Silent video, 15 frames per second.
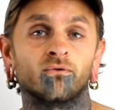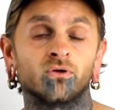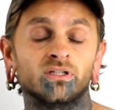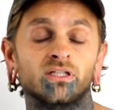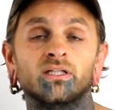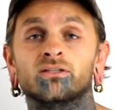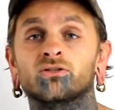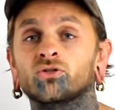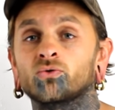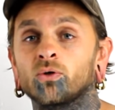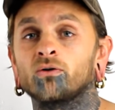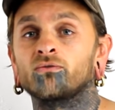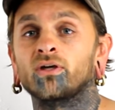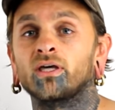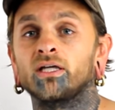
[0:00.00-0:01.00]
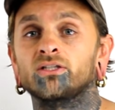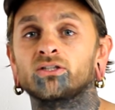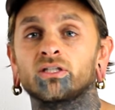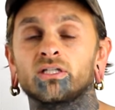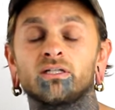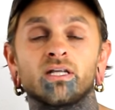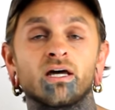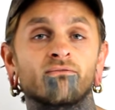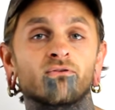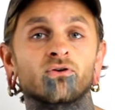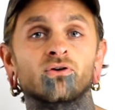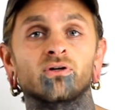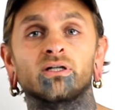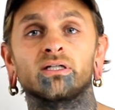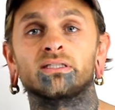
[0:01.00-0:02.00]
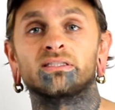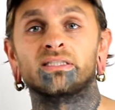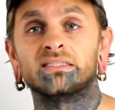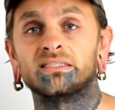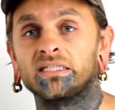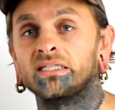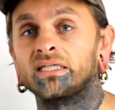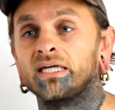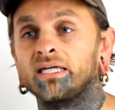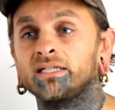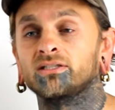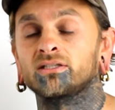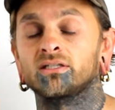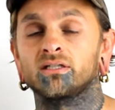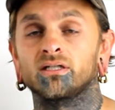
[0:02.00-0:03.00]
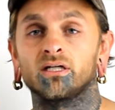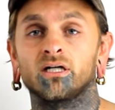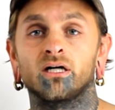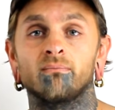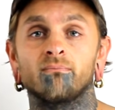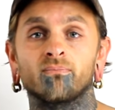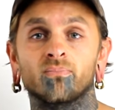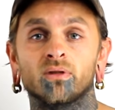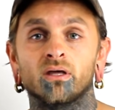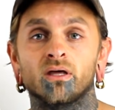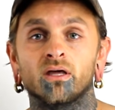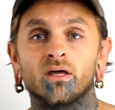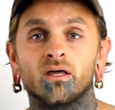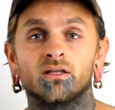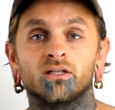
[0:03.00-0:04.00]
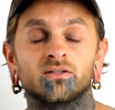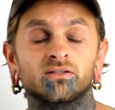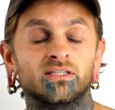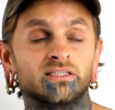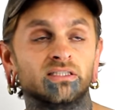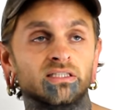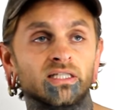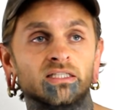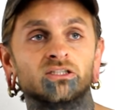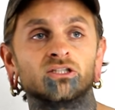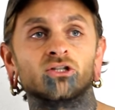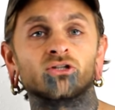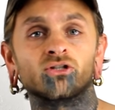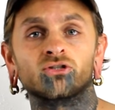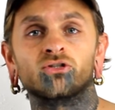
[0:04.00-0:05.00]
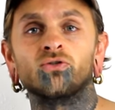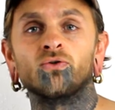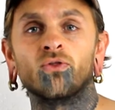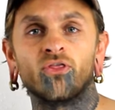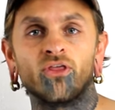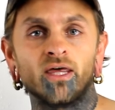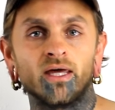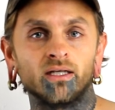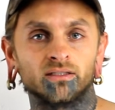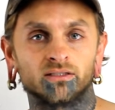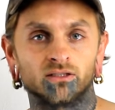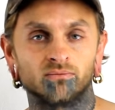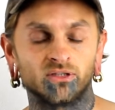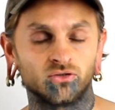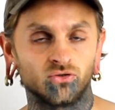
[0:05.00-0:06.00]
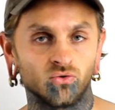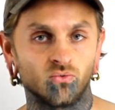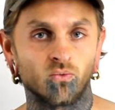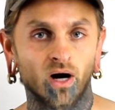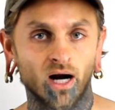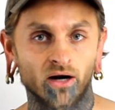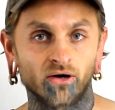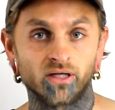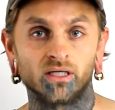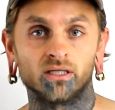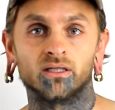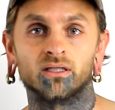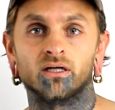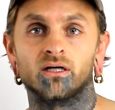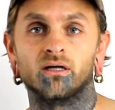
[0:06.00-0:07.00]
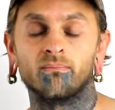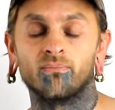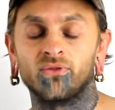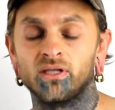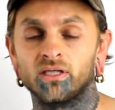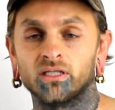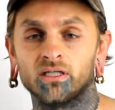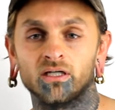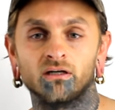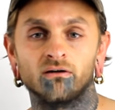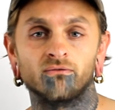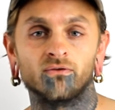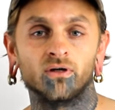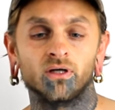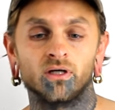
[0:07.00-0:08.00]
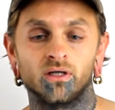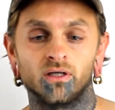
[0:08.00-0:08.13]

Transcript: 14 gauge or 12 gauge, never a 16 gauge. Um, 16 gauge is a little too thin. It's a little bit too wiry. Um, think of